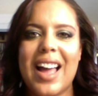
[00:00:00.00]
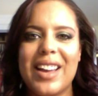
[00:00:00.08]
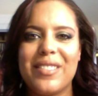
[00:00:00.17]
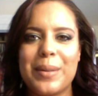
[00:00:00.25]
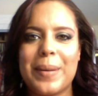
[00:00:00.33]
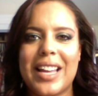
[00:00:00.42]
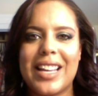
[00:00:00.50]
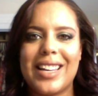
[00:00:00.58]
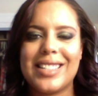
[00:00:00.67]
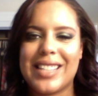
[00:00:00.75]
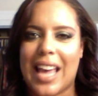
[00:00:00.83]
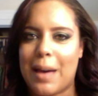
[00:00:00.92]
everybody,
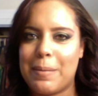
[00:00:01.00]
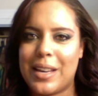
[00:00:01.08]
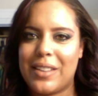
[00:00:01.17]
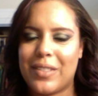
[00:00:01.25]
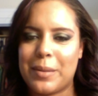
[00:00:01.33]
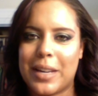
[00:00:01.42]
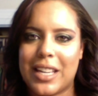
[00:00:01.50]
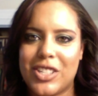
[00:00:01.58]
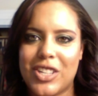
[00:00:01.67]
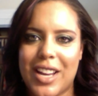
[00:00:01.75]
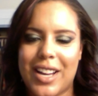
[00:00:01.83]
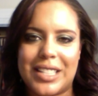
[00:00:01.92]
it's Gabby from
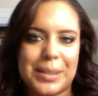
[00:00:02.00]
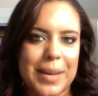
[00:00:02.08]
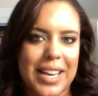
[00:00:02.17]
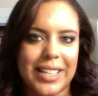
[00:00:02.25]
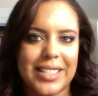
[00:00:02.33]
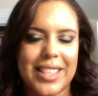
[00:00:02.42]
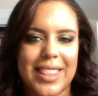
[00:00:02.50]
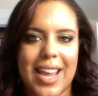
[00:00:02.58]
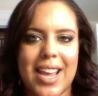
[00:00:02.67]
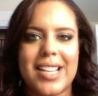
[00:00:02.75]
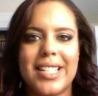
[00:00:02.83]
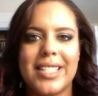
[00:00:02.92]
Kinshake Cosmetics and
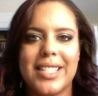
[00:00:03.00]
Things.